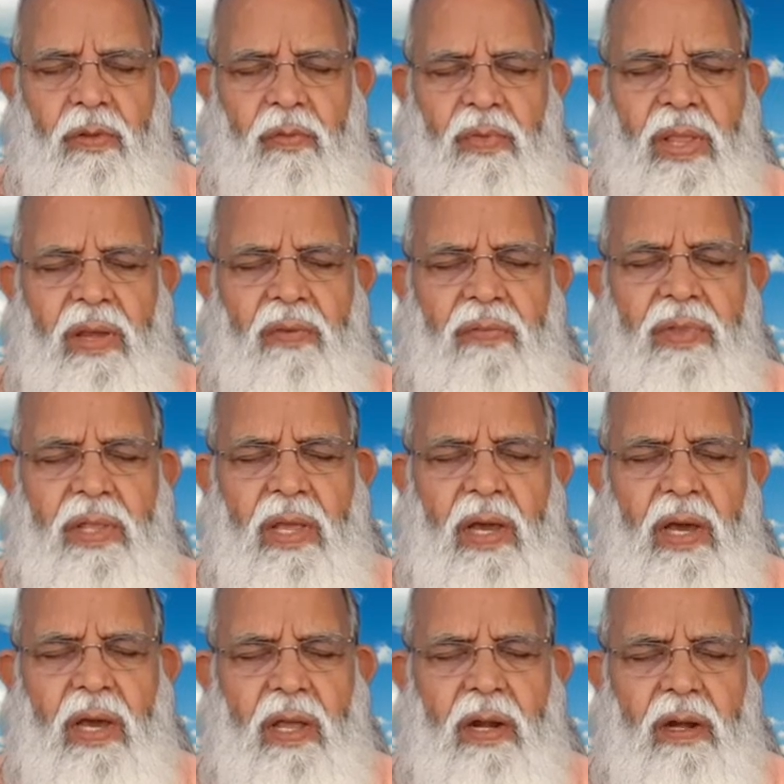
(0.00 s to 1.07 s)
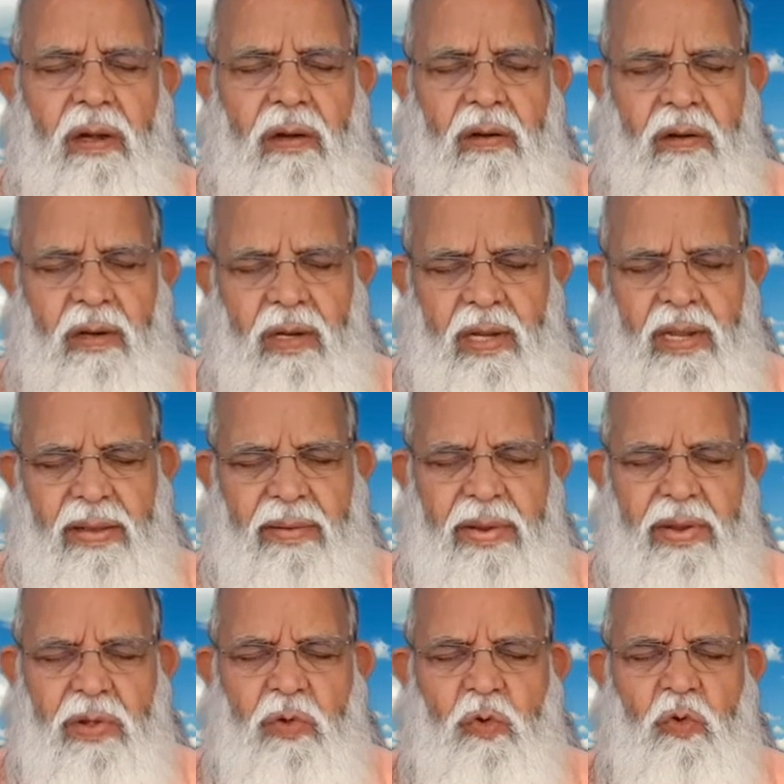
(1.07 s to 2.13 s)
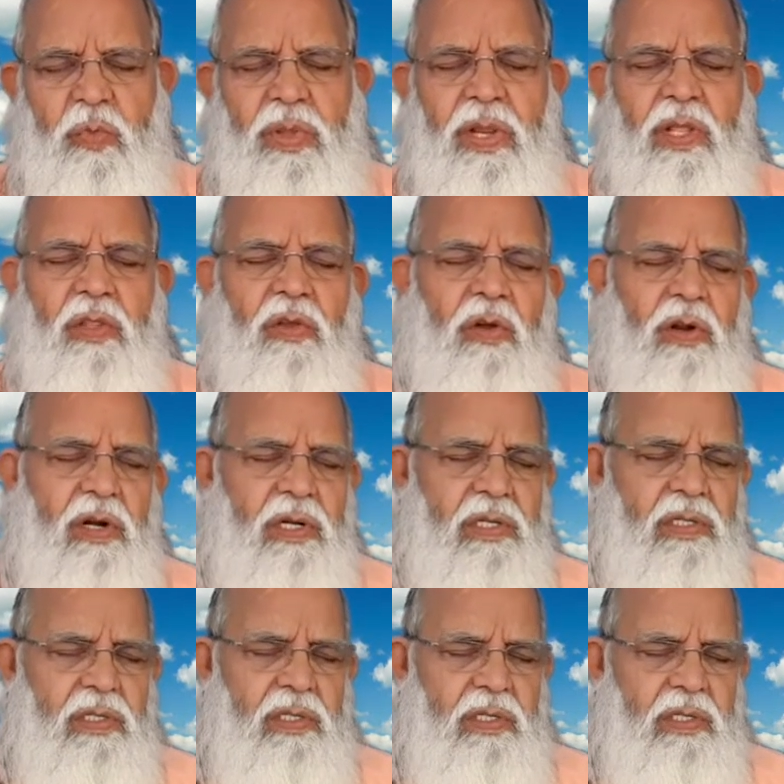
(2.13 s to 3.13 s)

when we are having too many thoughts,